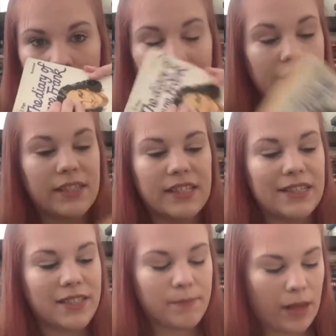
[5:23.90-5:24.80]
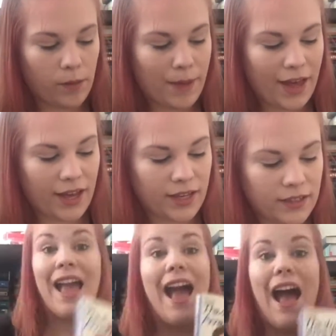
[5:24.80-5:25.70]
it doesn't smell
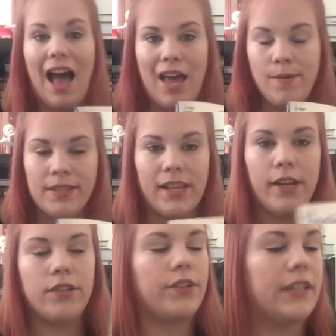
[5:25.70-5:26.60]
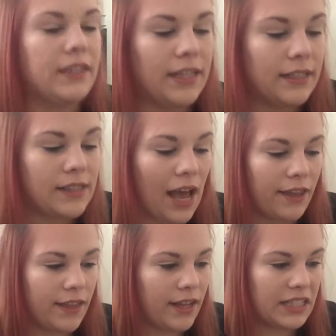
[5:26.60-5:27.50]
bad. I'm excited to read this.
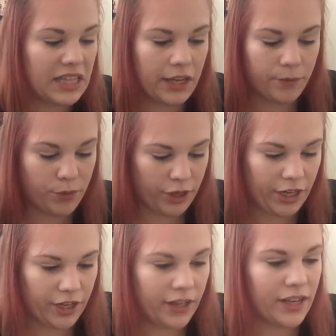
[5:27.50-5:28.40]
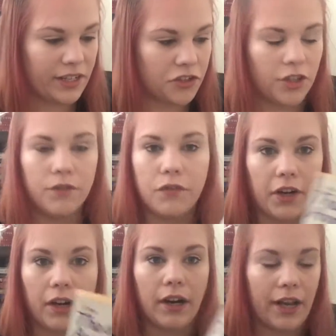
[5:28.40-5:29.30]
I think it's in pretty good condition
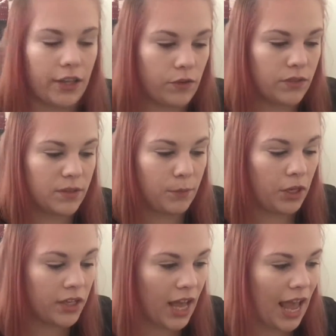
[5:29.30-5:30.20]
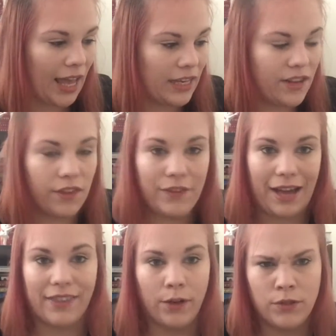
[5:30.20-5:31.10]
for a used book, and the
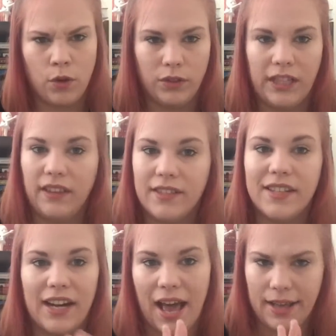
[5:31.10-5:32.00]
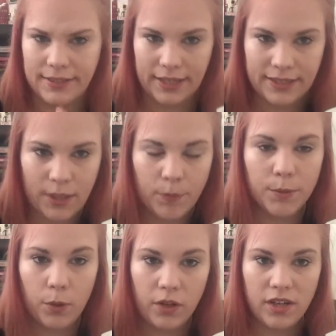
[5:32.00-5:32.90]
fact that it was only listed as
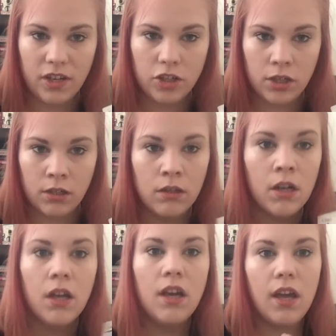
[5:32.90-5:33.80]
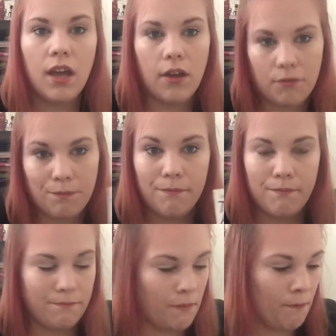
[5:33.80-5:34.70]
acceptable condition
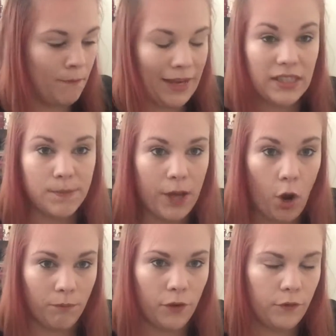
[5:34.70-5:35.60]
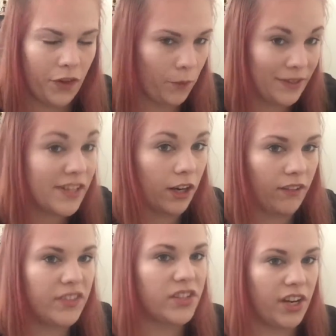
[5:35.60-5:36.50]
makes me hopeful for the ones that
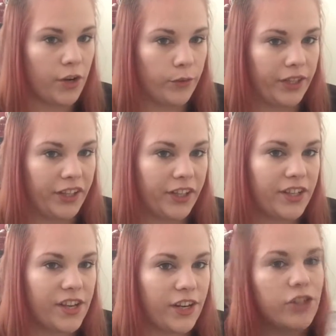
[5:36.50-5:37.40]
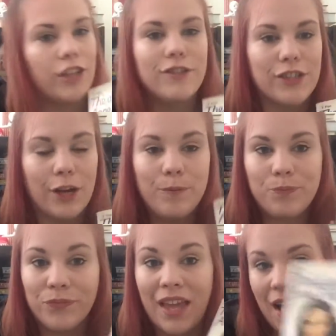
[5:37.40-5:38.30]
are listed in really good condition. So
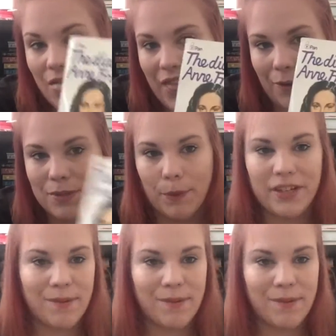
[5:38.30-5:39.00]
that was book